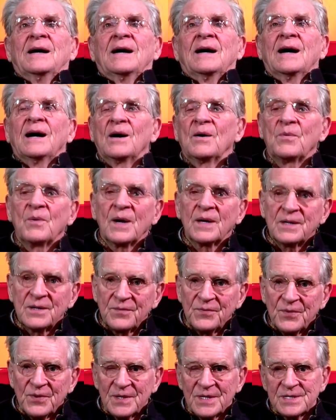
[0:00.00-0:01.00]
How
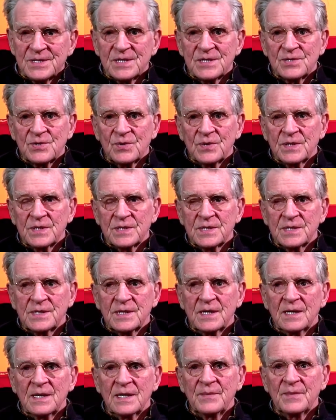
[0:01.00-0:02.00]
wonderful is His Holiness the
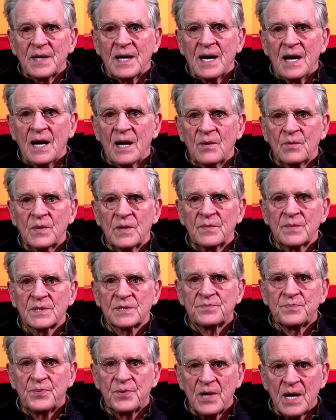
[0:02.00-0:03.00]
Dalai Lama, how we
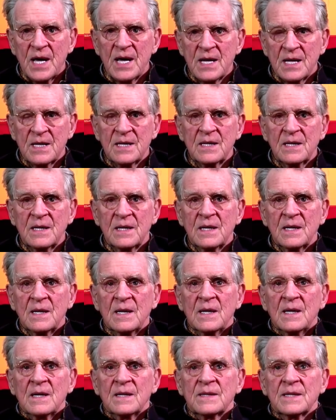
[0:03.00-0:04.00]
must pray
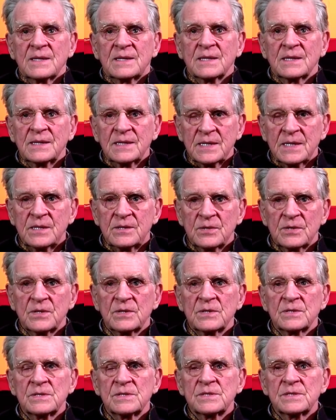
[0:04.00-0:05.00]
that the
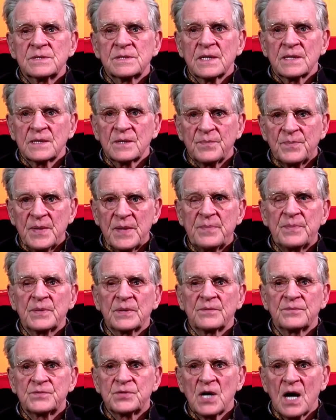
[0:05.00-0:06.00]
leaders and the
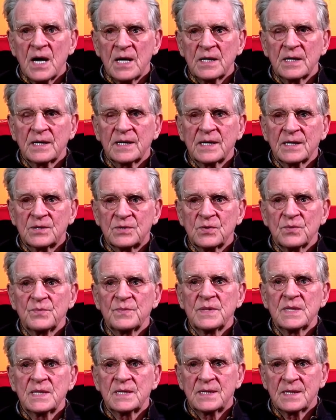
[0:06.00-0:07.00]
people of China get to
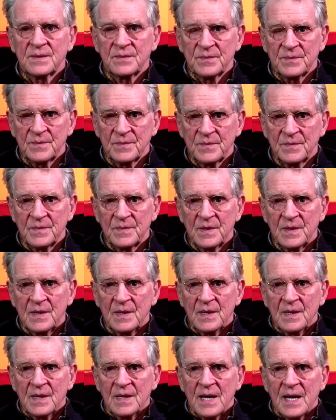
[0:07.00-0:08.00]
meet him,
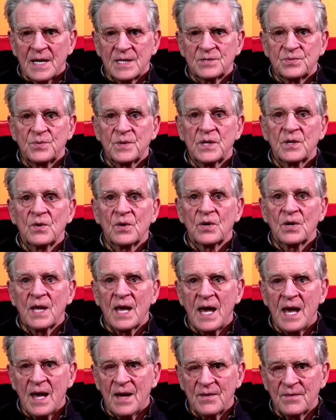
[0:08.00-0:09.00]
as we all
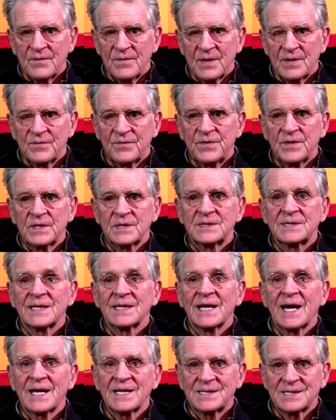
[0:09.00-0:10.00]
have, and feel
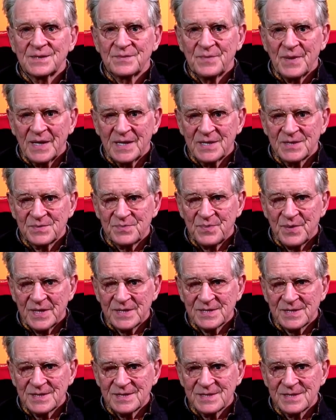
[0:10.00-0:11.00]
delighted by his
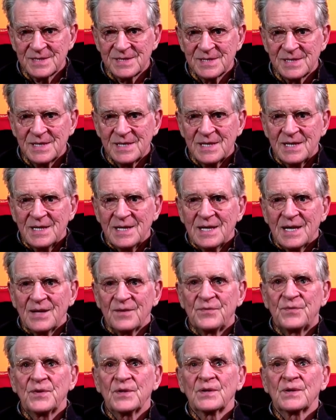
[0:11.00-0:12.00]
presence,
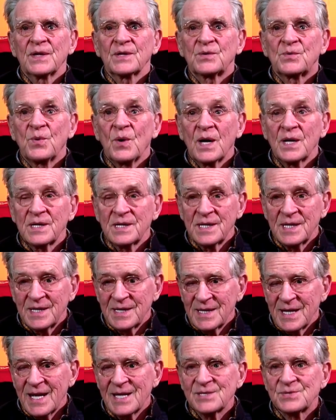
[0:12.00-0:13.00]
and feel that Kuan
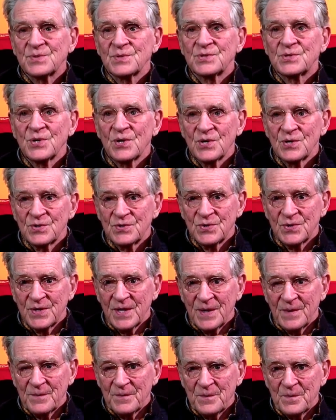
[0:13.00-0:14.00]
Yin has returned to
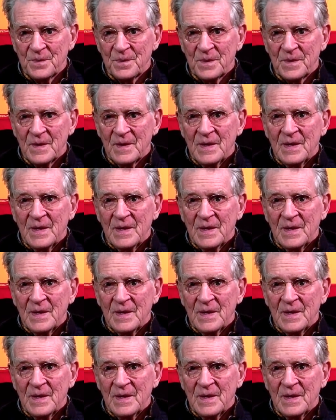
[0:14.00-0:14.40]
them,